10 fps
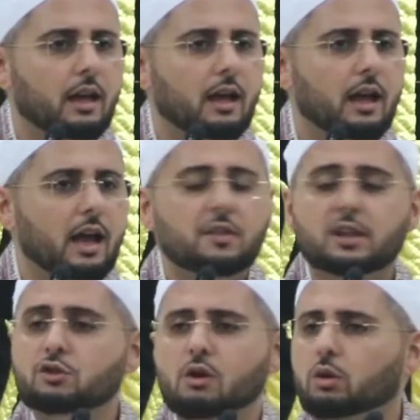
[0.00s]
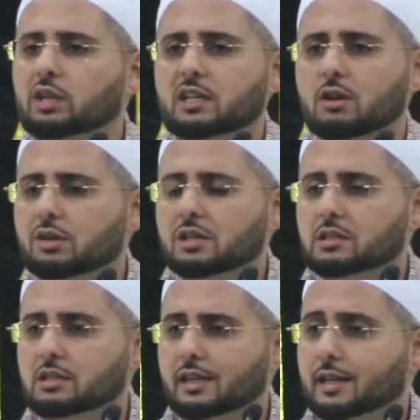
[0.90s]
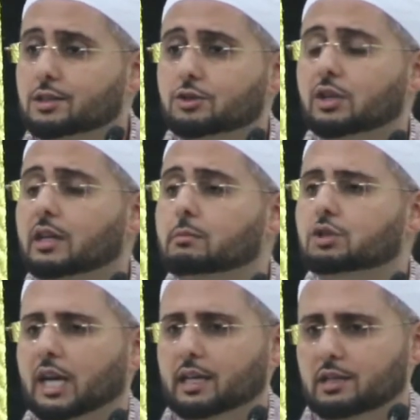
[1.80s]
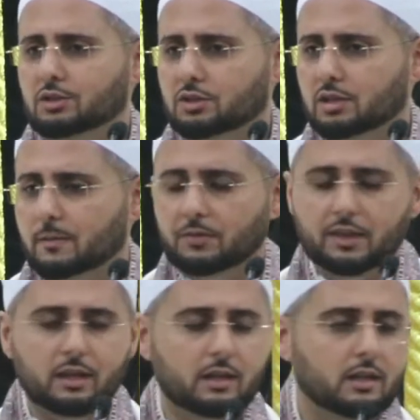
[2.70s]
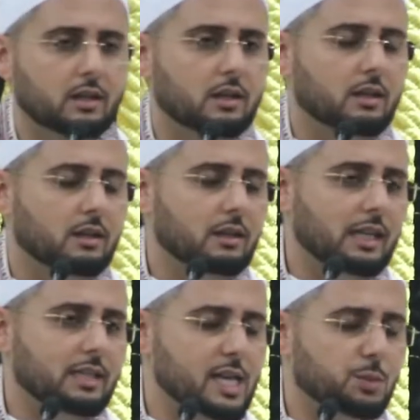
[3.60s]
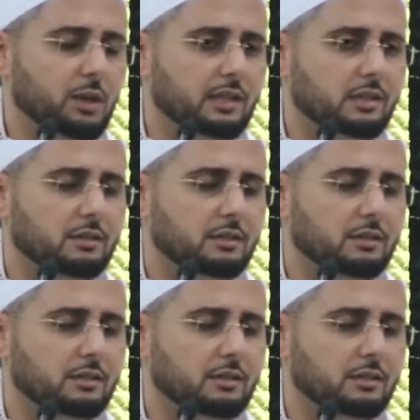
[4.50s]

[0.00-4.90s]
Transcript: And then you only notice an extreme change that takes place.